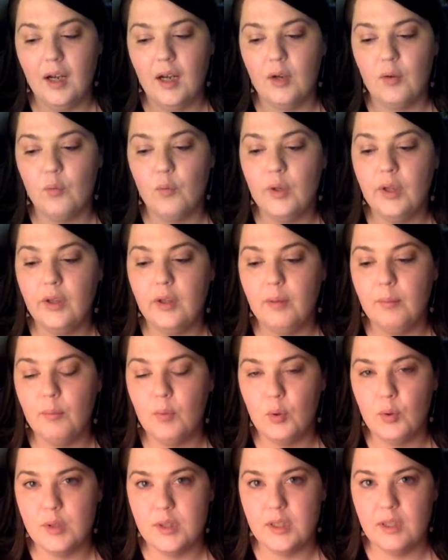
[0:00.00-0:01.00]
I really
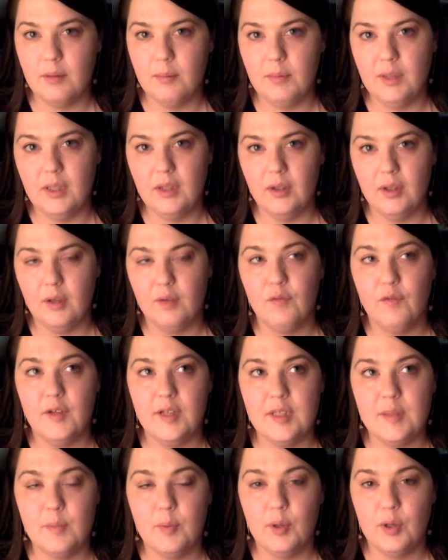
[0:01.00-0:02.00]
mostly mean like
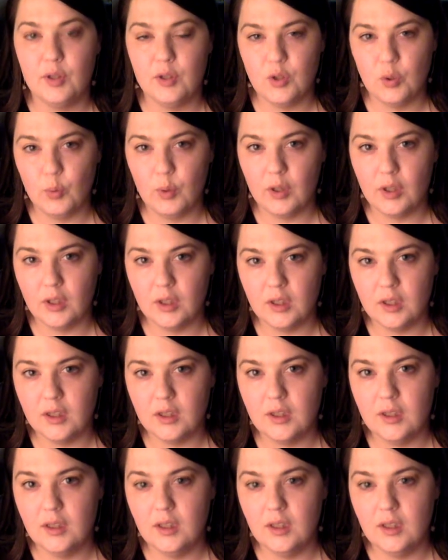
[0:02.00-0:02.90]
Facebook and Twitter.